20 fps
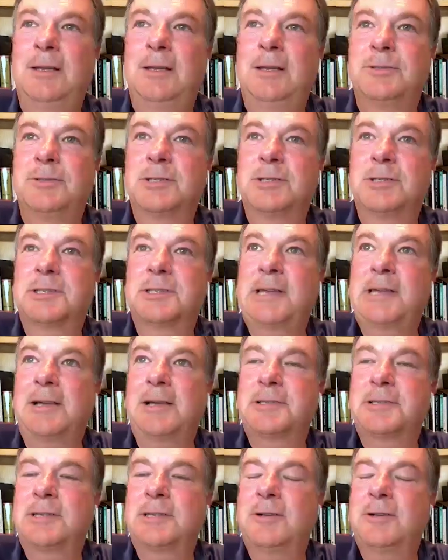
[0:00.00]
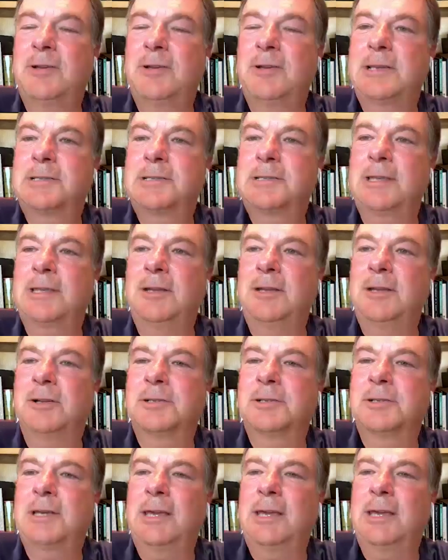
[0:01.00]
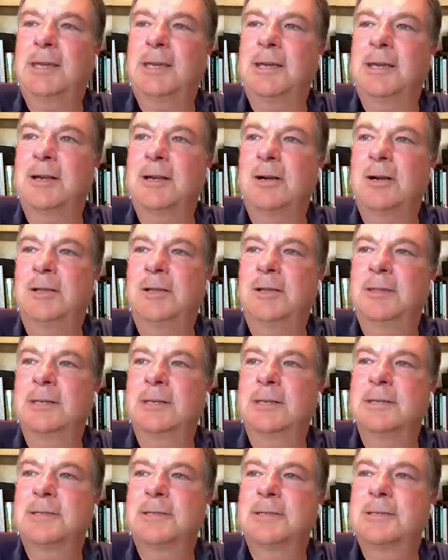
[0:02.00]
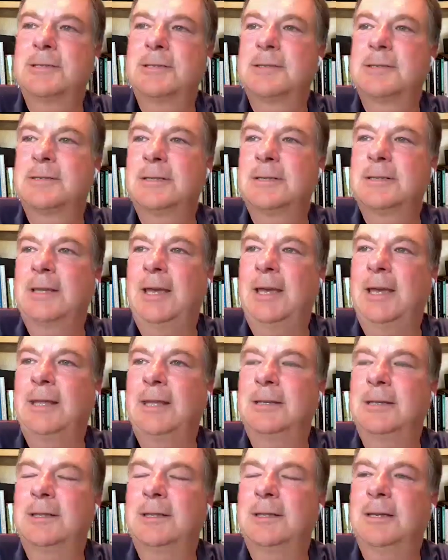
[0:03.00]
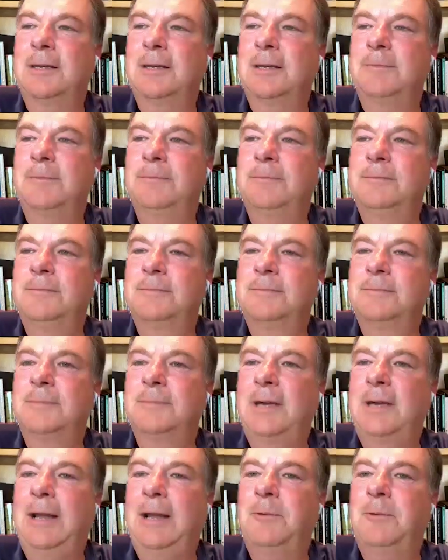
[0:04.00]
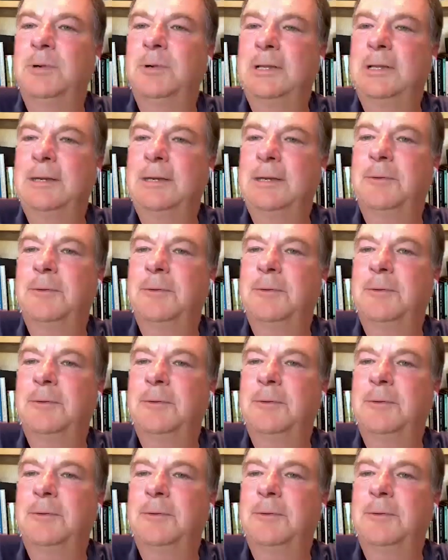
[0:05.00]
just how seriously you're taking all this, and I really appreciate that.